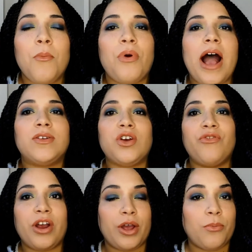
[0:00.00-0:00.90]
Brows are
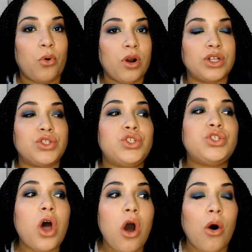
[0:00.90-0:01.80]
very important.
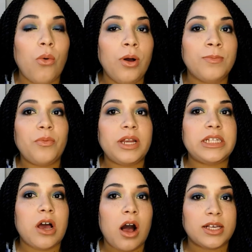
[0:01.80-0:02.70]
So everybody
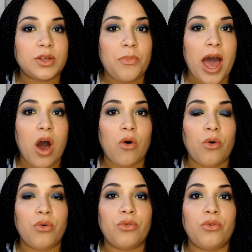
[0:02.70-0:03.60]
talks about
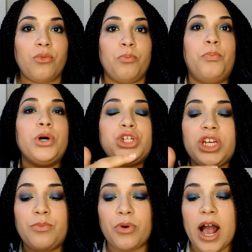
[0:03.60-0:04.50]

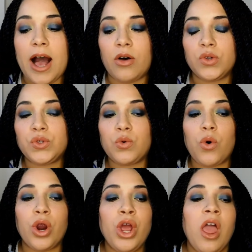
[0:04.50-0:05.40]
bushy brows,
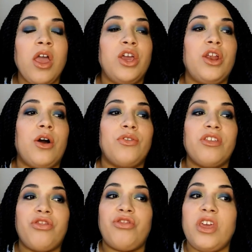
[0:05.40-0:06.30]
or you know,
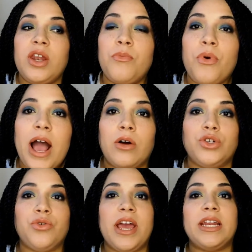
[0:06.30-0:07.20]
the thin brow
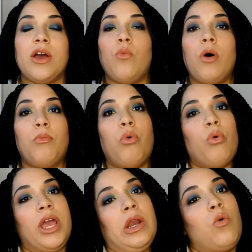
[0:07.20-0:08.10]
trend at one
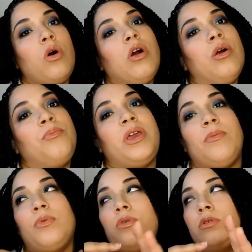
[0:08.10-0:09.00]
point, or
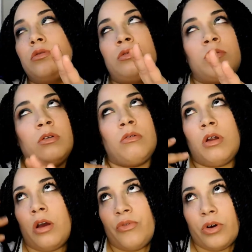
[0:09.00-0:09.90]
people doing
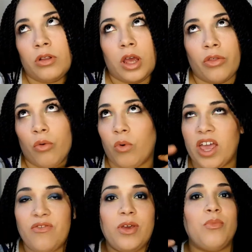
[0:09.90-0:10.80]
whatever like the
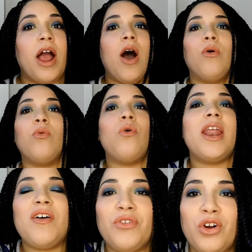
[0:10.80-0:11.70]
wavy brow, or
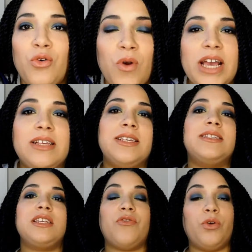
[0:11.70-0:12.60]
whatever crazy
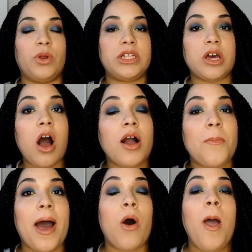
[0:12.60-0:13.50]
stuff you want to talk
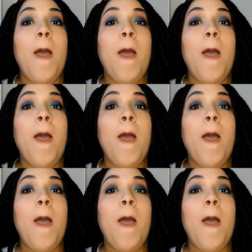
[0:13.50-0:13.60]
about.